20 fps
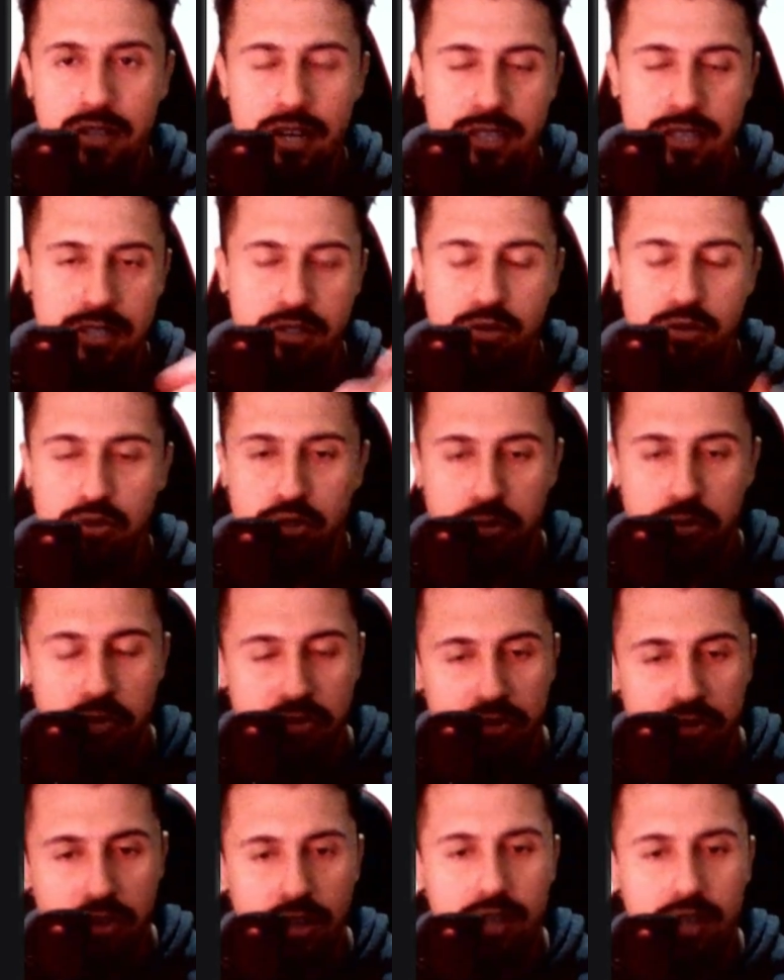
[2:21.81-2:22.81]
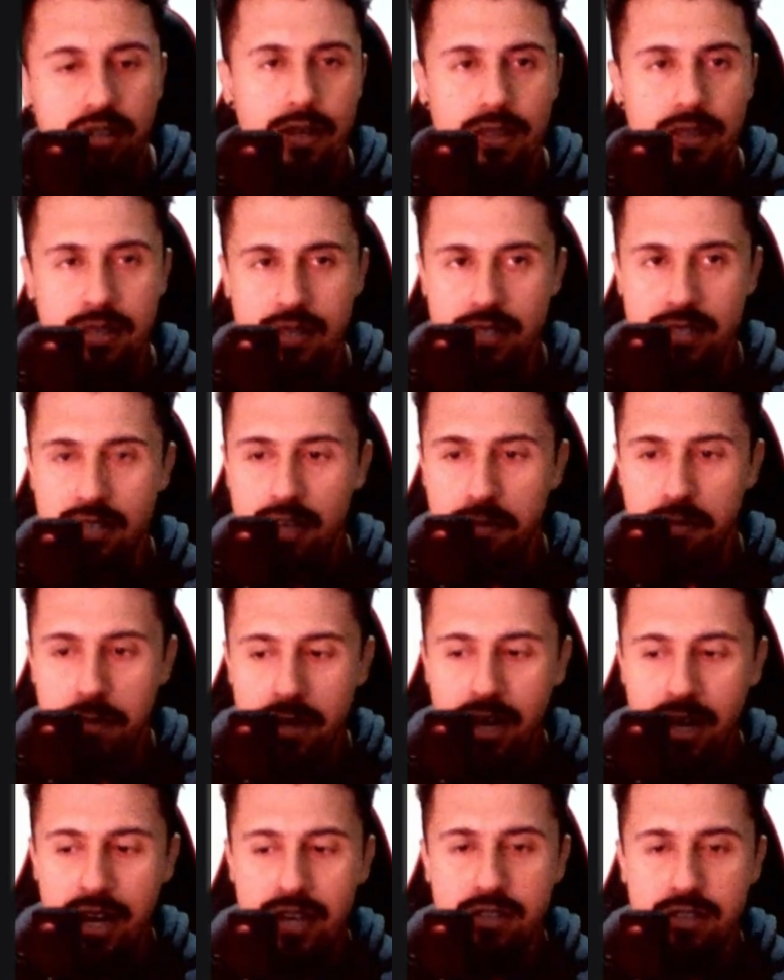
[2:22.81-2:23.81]
as I told you before, these
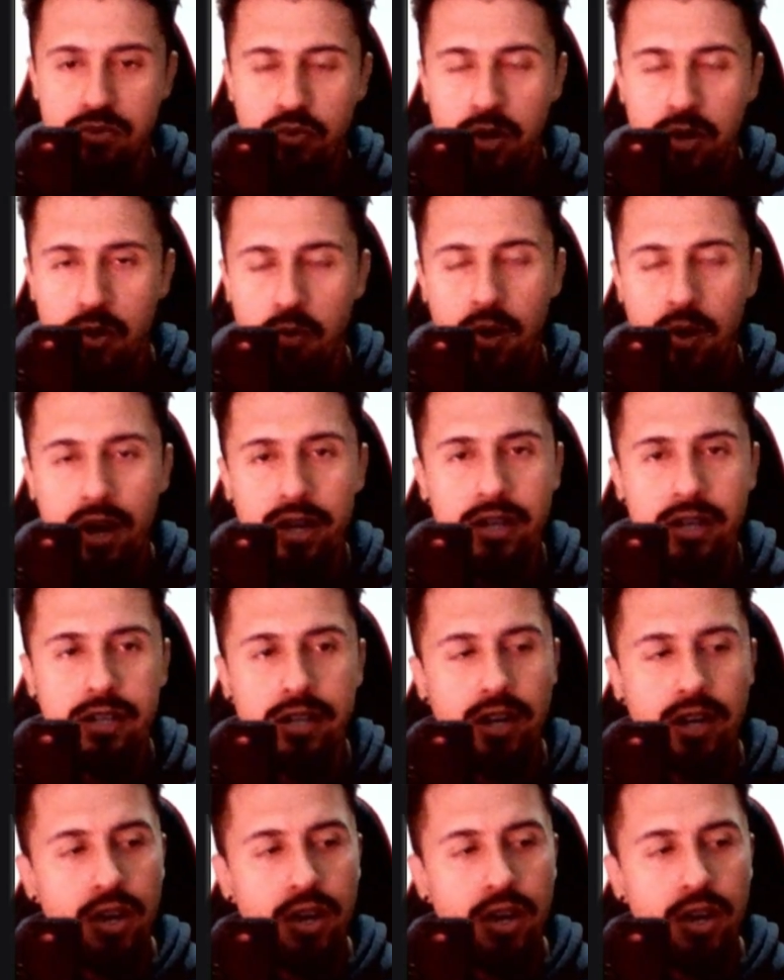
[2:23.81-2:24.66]
APIs require